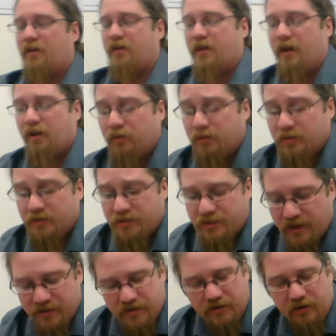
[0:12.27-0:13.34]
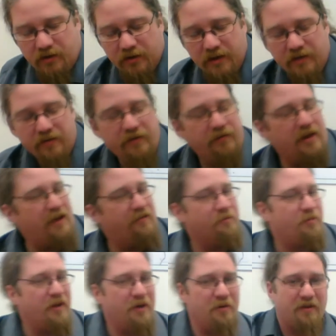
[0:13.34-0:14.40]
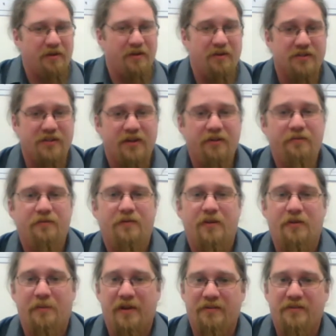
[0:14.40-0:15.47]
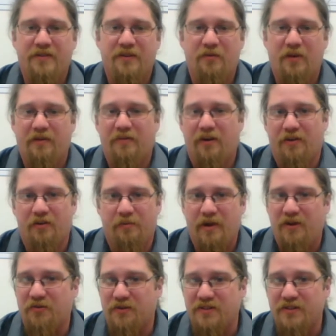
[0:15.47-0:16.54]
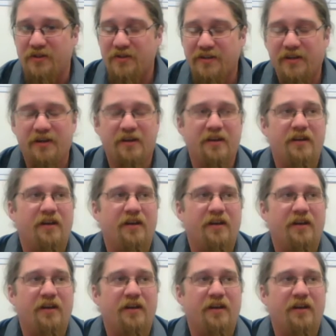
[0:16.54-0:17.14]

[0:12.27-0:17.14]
Now, chances are, even if you haven't played with it yourself, you might have seen one of our other patrons use it.